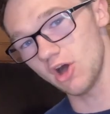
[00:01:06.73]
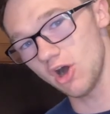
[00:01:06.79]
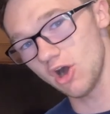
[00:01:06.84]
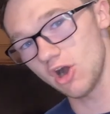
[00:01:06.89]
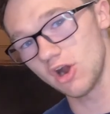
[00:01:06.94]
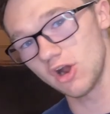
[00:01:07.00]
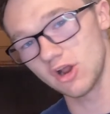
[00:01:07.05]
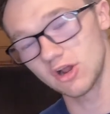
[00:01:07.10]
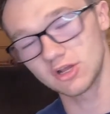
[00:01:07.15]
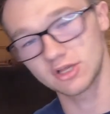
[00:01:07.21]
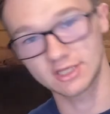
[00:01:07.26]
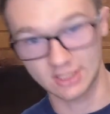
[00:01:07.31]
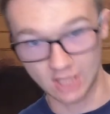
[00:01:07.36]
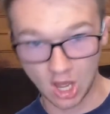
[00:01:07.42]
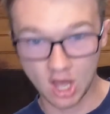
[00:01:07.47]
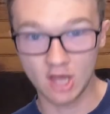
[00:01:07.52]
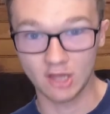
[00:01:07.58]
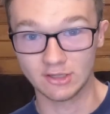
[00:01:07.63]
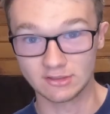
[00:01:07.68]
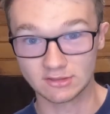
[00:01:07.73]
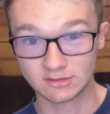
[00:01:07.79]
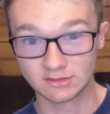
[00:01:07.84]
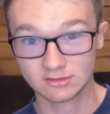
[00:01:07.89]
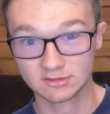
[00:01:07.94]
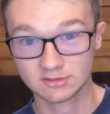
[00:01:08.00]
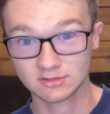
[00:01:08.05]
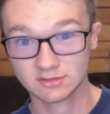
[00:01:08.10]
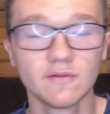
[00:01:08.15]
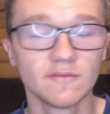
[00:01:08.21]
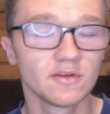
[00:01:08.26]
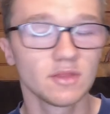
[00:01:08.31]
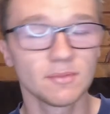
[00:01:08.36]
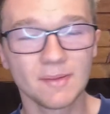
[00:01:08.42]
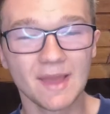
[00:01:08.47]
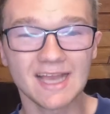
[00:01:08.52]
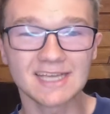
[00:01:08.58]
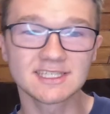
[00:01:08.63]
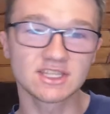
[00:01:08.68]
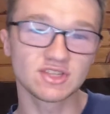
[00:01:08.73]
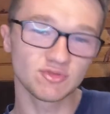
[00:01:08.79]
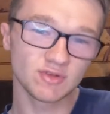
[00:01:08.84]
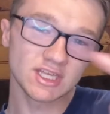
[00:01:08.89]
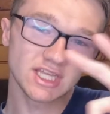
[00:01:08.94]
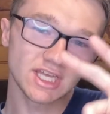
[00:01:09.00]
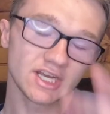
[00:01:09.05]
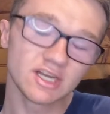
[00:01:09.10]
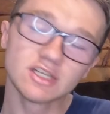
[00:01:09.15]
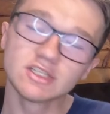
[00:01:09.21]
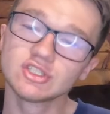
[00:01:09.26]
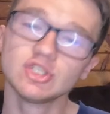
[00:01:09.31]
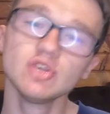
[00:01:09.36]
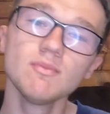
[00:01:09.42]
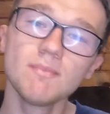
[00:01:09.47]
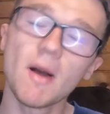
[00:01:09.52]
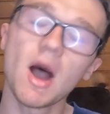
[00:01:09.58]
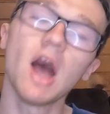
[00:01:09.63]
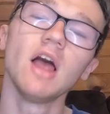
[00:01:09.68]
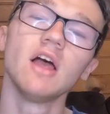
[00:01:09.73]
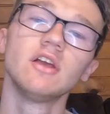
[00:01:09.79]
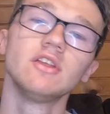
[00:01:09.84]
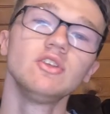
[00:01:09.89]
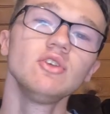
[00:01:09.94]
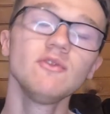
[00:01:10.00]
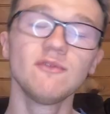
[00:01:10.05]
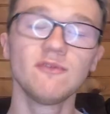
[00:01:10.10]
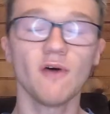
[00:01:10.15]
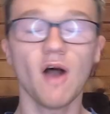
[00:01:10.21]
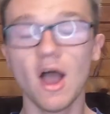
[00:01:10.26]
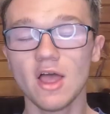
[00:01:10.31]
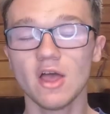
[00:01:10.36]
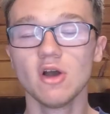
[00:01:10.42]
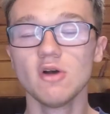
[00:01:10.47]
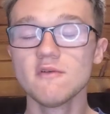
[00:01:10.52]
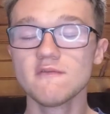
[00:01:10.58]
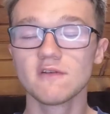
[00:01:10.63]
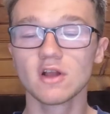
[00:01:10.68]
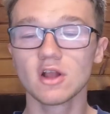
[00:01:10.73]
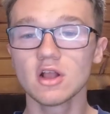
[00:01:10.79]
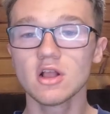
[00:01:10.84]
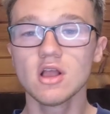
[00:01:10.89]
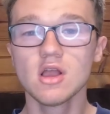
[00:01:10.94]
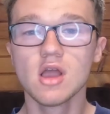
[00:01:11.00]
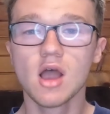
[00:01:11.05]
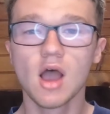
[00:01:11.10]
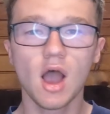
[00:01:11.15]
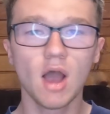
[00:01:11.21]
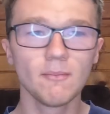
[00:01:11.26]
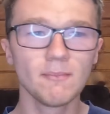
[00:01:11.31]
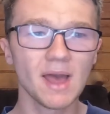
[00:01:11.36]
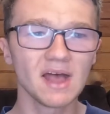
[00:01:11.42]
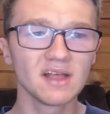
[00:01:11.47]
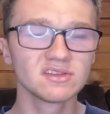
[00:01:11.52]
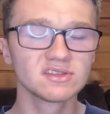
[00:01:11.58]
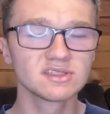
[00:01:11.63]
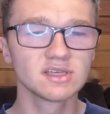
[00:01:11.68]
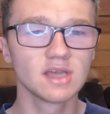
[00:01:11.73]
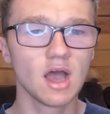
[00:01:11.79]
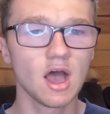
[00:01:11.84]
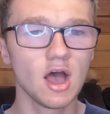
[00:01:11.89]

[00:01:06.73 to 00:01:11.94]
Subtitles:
are gone. For the past 3 years, you fought over about